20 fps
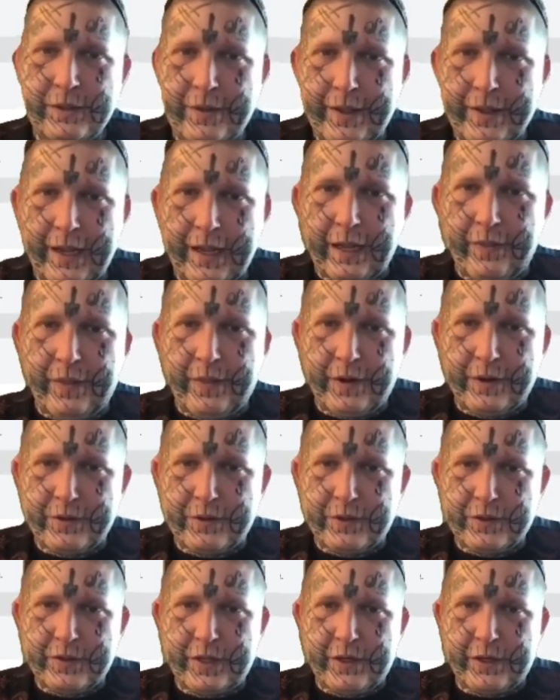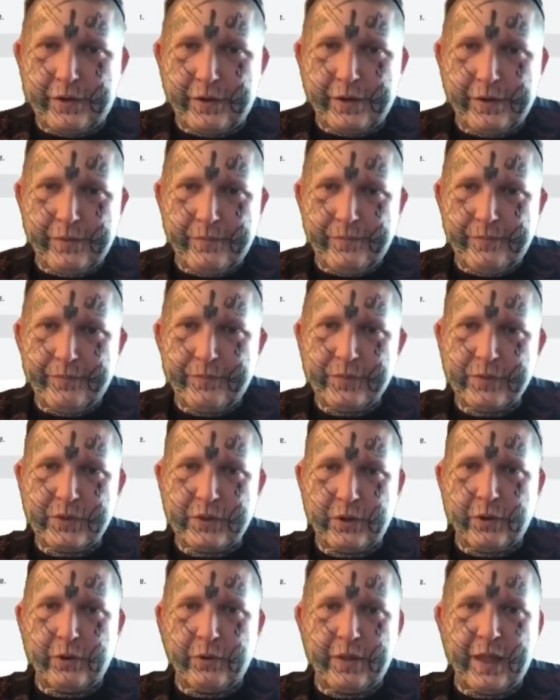And there's our secret.
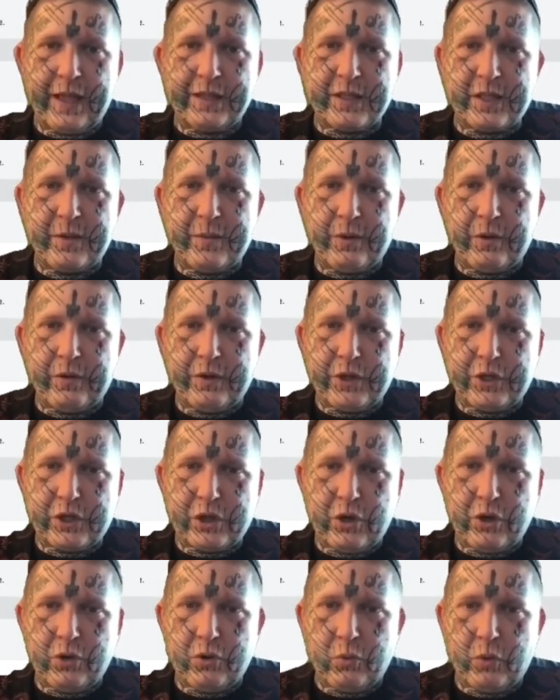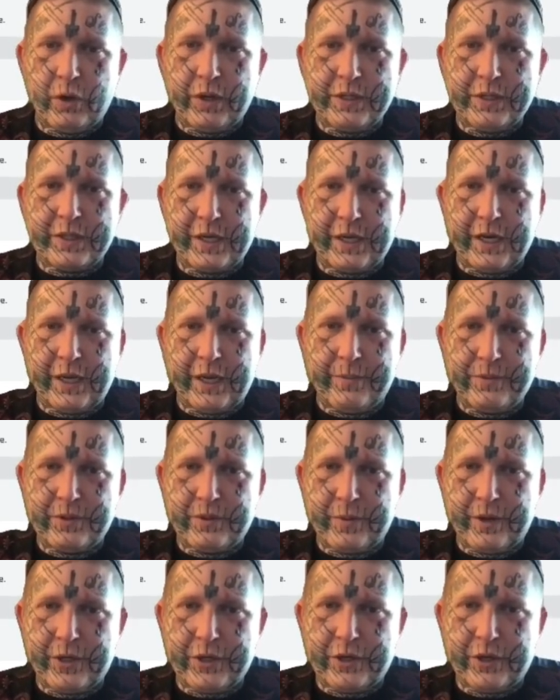So that's going to be only shown one time.
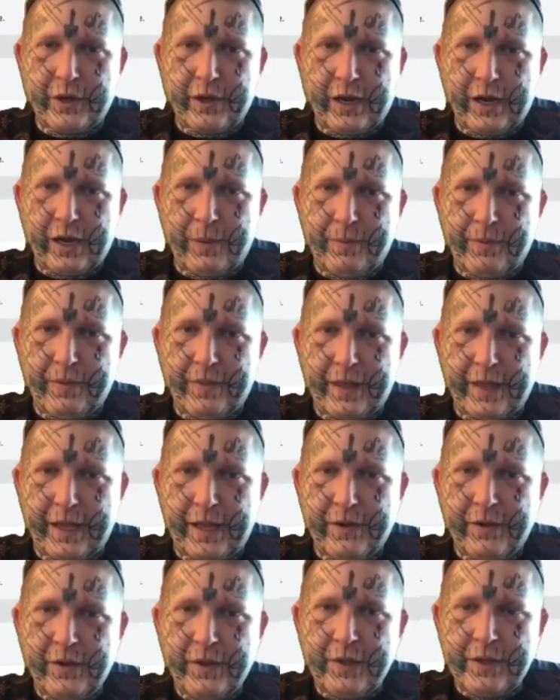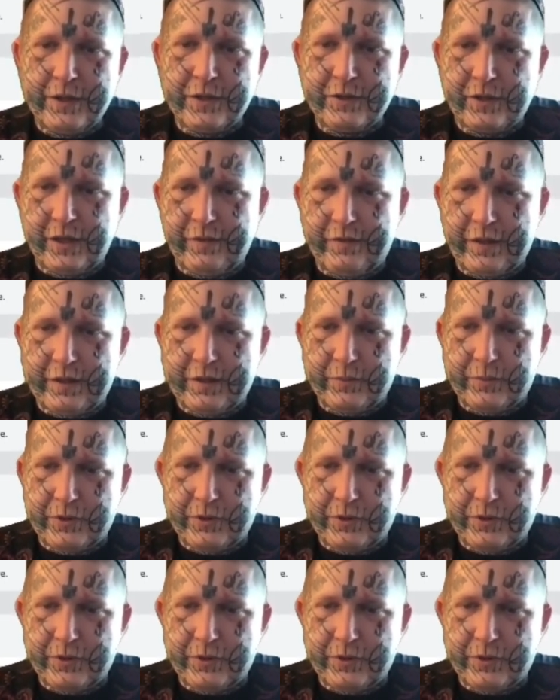So make sure you copy that, save that somewhere